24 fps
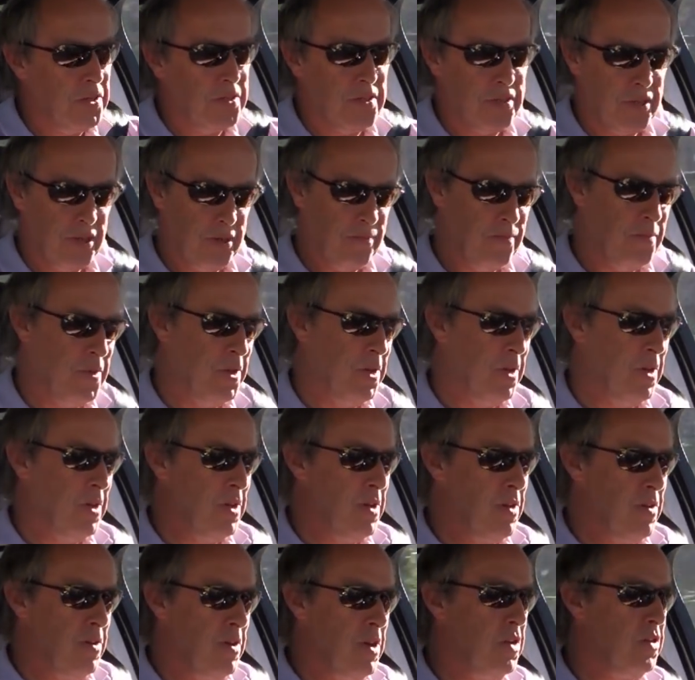It's the
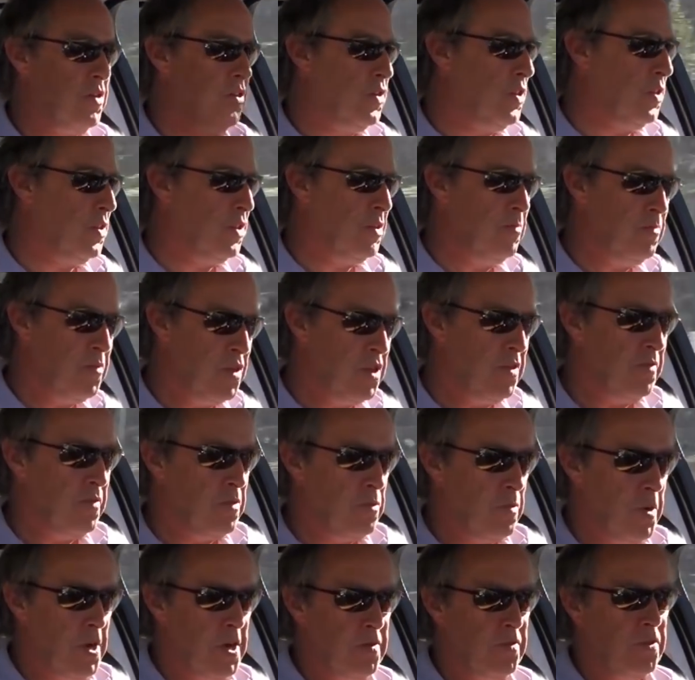just a
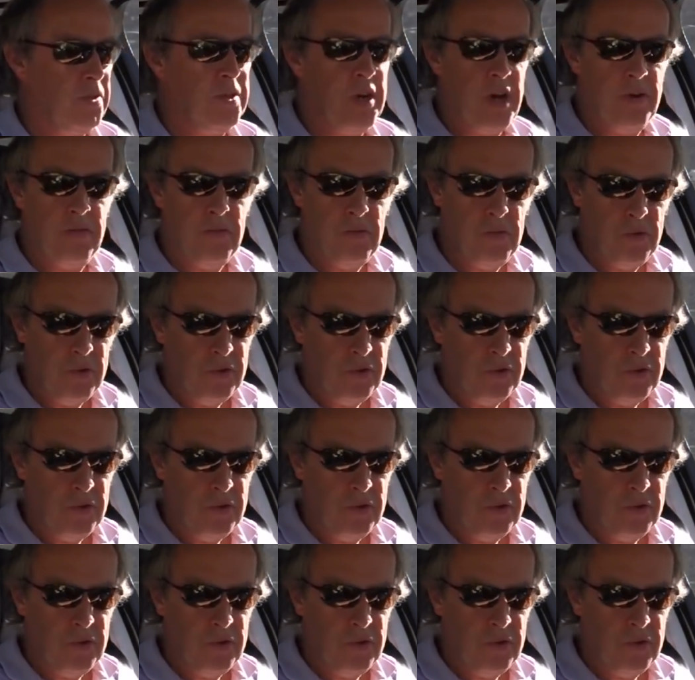beautiful way of travel.